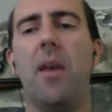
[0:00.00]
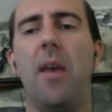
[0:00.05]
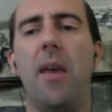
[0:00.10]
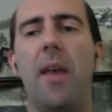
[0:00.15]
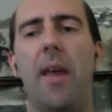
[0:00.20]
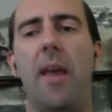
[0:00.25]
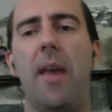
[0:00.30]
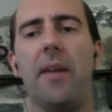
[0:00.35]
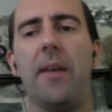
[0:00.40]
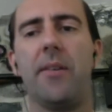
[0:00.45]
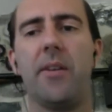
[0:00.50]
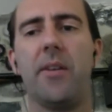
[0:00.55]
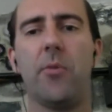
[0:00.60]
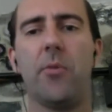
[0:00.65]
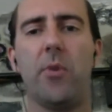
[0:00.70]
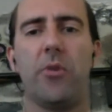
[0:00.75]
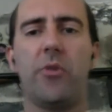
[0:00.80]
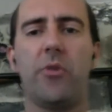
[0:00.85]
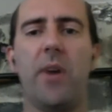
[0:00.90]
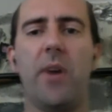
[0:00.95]
And
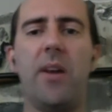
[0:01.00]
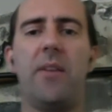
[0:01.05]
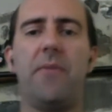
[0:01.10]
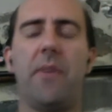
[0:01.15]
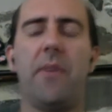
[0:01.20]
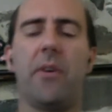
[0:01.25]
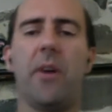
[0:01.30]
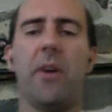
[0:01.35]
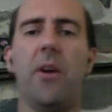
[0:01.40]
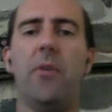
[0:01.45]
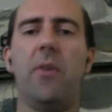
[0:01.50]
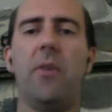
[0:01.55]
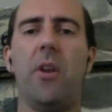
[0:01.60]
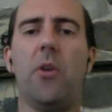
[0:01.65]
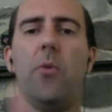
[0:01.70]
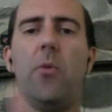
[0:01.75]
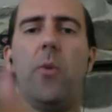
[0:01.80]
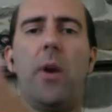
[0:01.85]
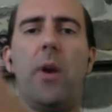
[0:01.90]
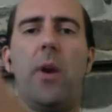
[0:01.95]
we're trying to figure out,
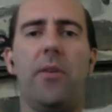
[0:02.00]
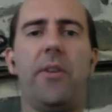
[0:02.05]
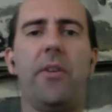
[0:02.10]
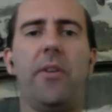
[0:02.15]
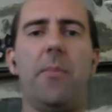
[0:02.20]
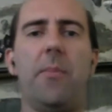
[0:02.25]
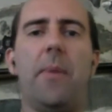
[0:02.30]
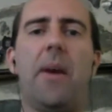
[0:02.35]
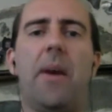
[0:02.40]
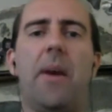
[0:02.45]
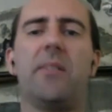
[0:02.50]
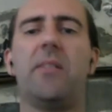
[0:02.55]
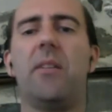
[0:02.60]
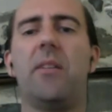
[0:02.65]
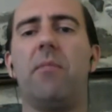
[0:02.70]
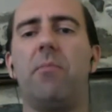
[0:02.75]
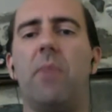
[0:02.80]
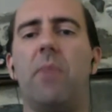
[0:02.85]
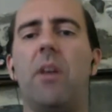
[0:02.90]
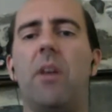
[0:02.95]
where they're the best
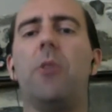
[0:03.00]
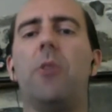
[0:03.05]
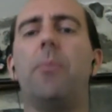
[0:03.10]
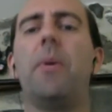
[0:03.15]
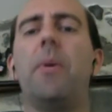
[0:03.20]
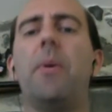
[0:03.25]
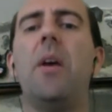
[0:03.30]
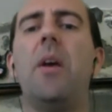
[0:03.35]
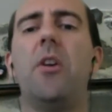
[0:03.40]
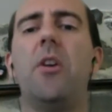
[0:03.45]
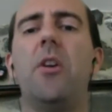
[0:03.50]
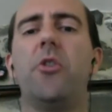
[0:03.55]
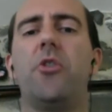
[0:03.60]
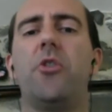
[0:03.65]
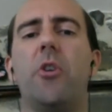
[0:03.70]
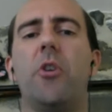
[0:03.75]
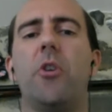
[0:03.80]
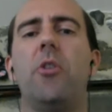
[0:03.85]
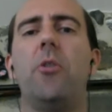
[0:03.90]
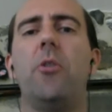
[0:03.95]
and help
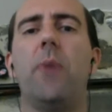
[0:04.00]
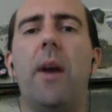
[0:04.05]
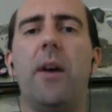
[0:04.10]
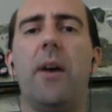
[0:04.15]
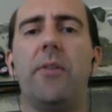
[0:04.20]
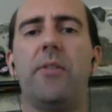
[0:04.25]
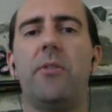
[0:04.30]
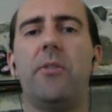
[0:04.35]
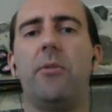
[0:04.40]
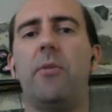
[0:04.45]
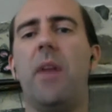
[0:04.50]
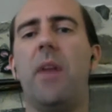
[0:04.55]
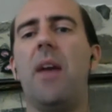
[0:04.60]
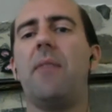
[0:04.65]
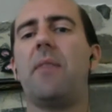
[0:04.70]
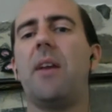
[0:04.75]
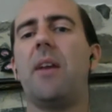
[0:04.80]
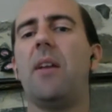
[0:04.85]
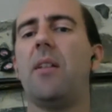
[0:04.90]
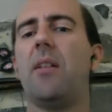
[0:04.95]
show you how to
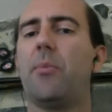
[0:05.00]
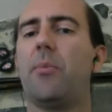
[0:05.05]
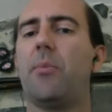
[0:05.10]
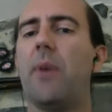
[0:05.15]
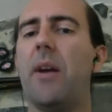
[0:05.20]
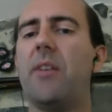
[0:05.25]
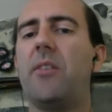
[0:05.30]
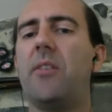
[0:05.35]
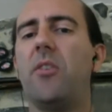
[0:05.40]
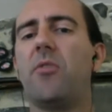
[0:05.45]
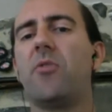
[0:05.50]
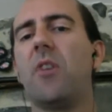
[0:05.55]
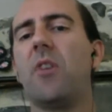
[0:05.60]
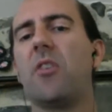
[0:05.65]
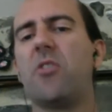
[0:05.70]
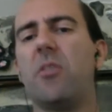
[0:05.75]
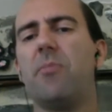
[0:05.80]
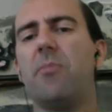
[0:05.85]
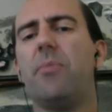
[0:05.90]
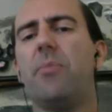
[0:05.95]
navigate the pricing
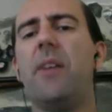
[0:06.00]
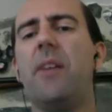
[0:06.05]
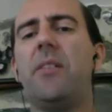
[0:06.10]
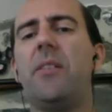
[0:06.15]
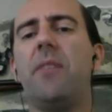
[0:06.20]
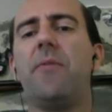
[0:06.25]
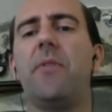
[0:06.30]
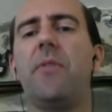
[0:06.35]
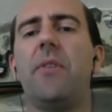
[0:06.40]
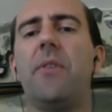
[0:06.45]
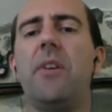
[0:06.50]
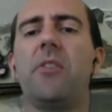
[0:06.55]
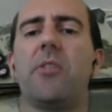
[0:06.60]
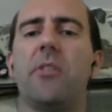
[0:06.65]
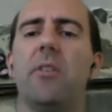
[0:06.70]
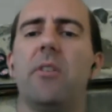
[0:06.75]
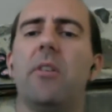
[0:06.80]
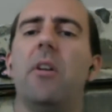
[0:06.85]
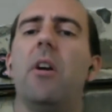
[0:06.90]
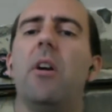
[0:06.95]
structure. Pricing for these
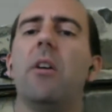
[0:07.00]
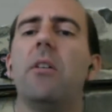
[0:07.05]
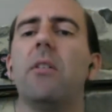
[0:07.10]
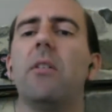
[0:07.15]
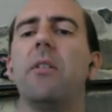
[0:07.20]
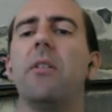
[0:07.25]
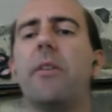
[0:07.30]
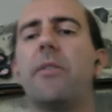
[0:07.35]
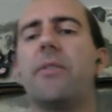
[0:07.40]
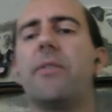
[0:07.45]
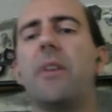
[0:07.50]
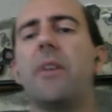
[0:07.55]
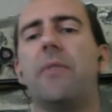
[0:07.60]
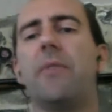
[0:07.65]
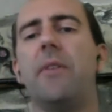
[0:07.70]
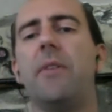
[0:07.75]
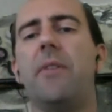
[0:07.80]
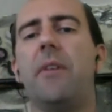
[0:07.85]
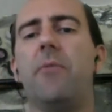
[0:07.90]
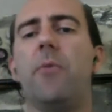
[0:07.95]
are a little
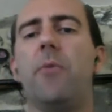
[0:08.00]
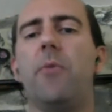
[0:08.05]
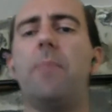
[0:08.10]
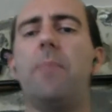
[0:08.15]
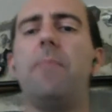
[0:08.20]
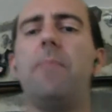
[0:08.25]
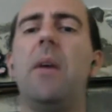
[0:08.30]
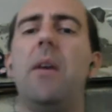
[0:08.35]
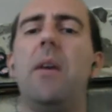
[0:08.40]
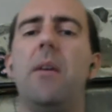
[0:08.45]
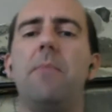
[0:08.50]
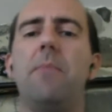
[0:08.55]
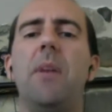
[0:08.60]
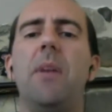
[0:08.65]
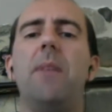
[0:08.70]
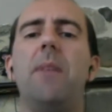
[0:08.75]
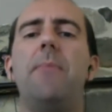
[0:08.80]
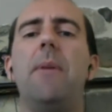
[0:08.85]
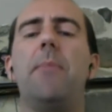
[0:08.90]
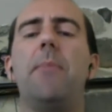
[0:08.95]
different than what
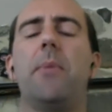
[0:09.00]
many people